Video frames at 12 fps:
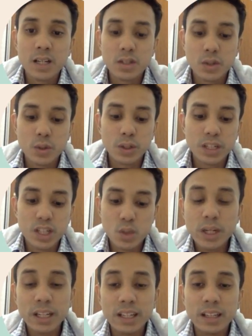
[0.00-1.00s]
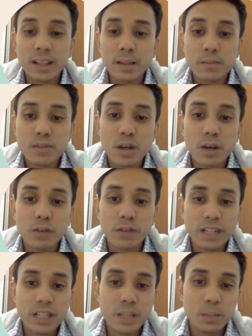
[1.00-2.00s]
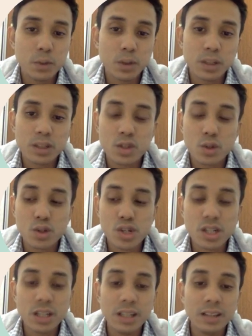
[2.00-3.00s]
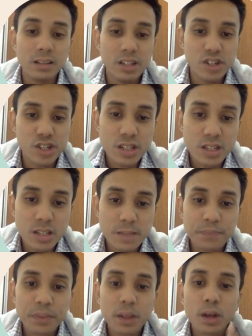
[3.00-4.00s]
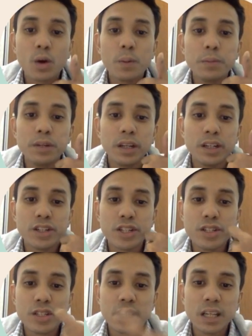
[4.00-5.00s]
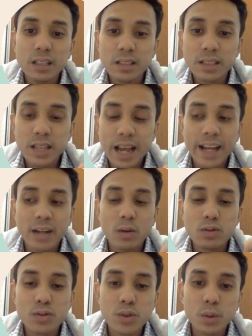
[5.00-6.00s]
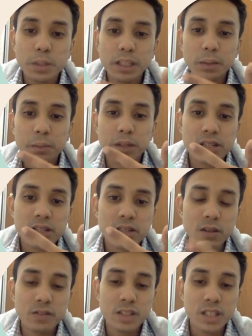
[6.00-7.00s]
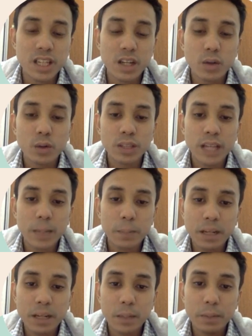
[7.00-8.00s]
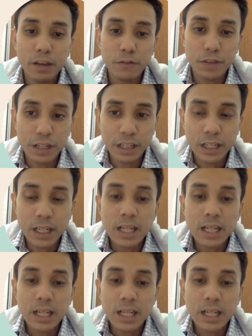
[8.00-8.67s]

So this one in terms of reciprocal social interactions, communication skills, and also by the presence of stereotypical behavior,